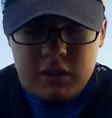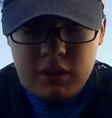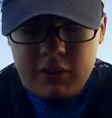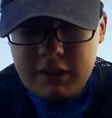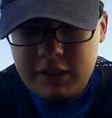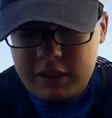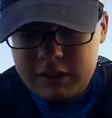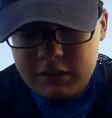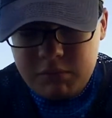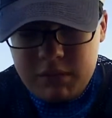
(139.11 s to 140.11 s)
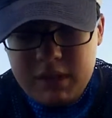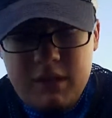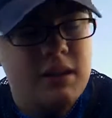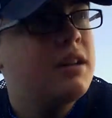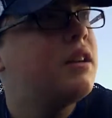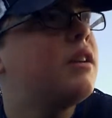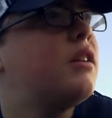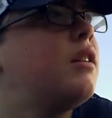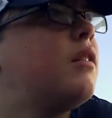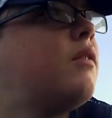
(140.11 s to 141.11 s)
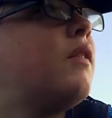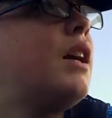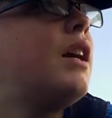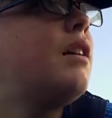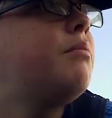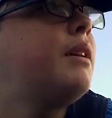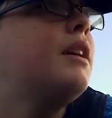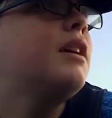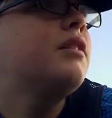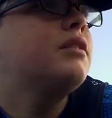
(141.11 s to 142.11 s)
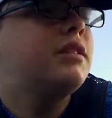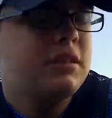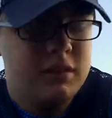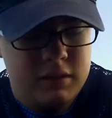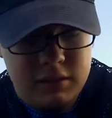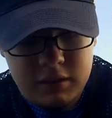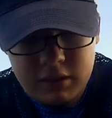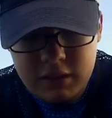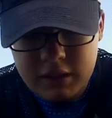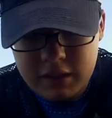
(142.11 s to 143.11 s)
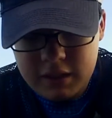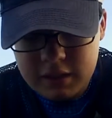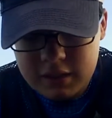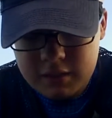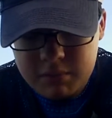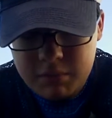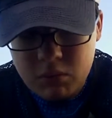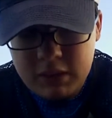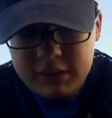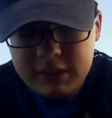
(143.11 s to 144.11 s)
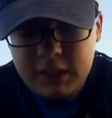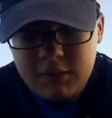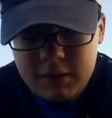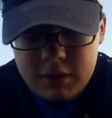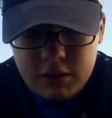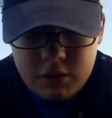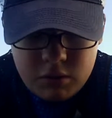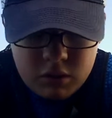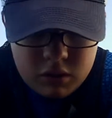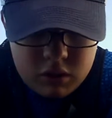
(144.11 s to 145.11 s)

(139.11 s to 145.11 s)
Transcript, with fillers: Alright guys, it weighed 5 pounds and 0.72.